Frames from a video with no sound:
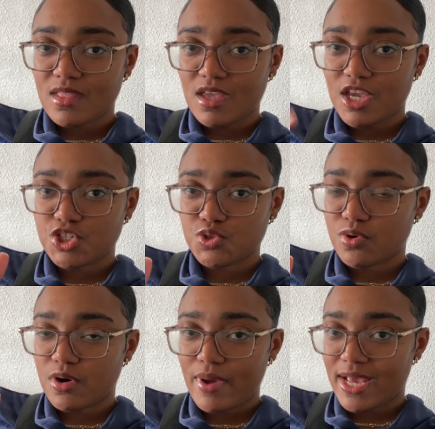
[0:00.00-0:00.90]
a
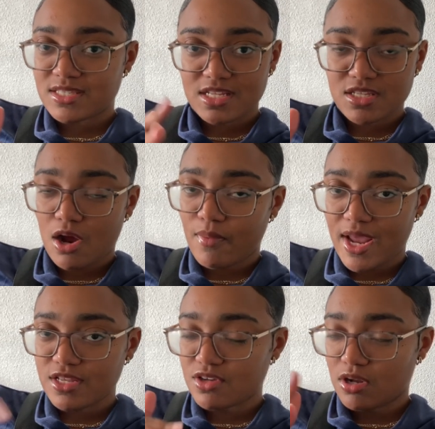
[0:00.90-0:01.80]
sugar wax that's
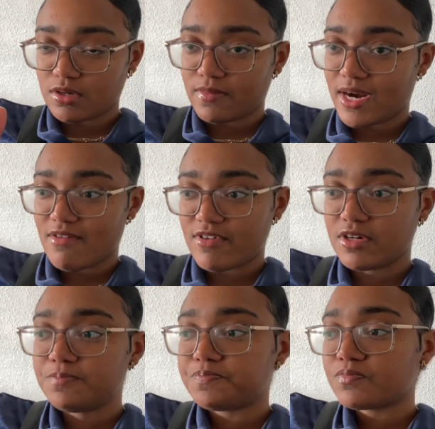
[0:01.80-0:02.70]
already done or
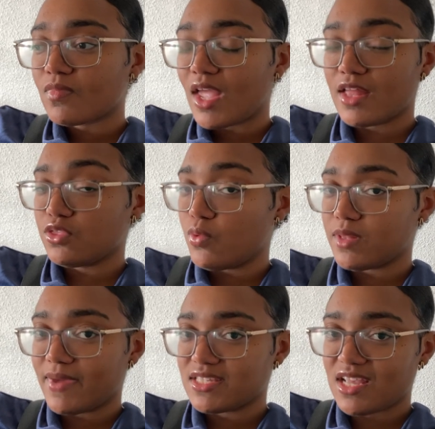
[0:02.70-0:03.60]
whatever and do
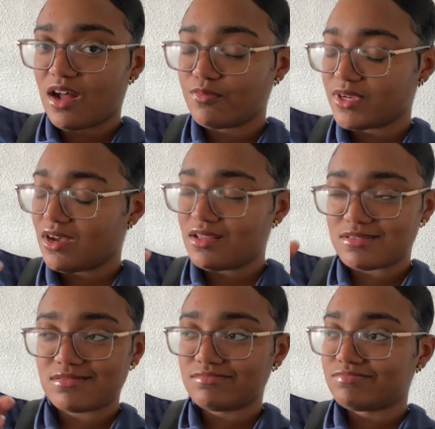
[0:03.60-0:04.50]
it myself,
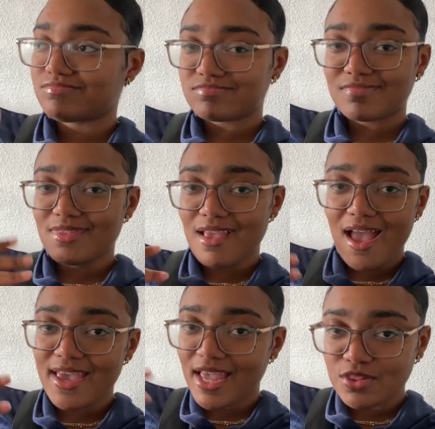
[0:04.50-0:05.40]
because
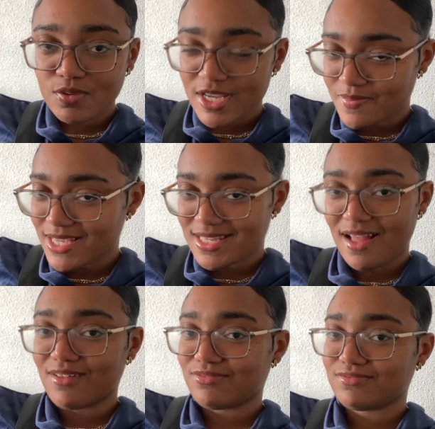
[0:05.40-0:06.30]
I can do this
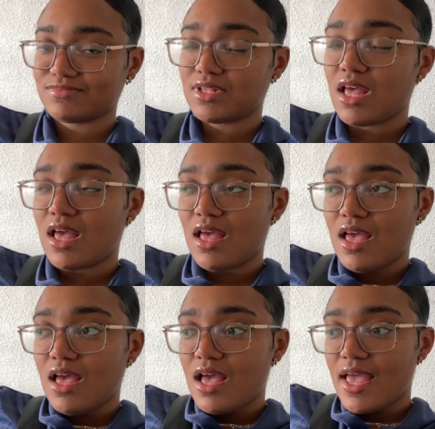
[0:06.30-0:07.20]
myself.
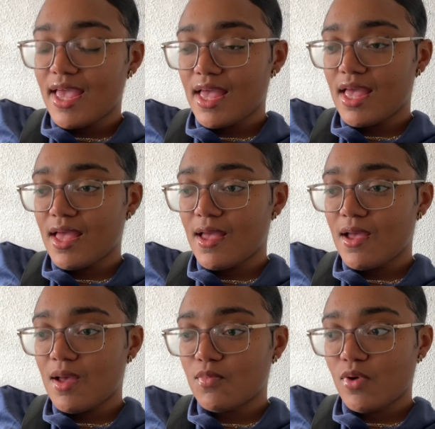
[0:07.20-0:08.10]

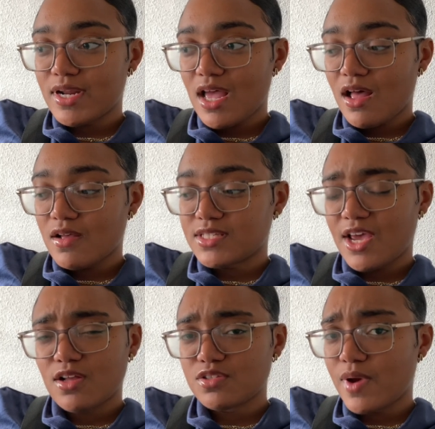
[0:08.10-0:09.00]
What else? I
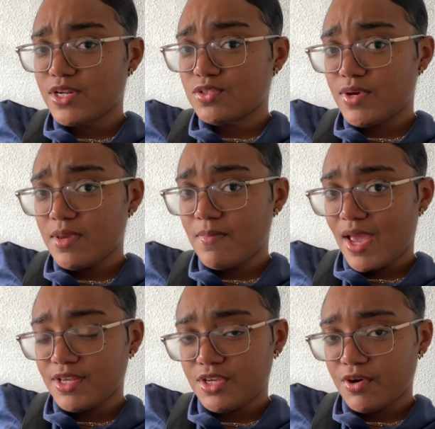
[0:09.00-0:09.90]
also want to do a
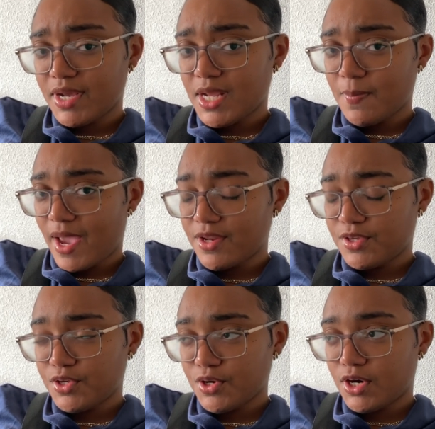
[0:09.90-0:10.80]
manicure and a
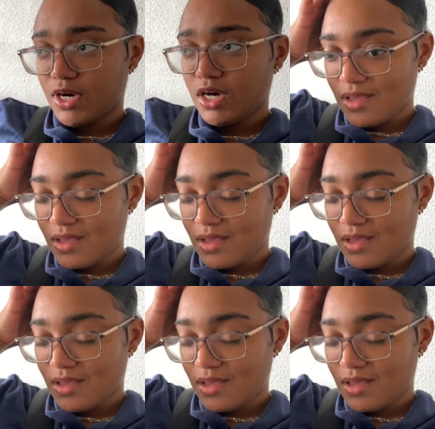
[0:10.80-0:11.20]
pedicure.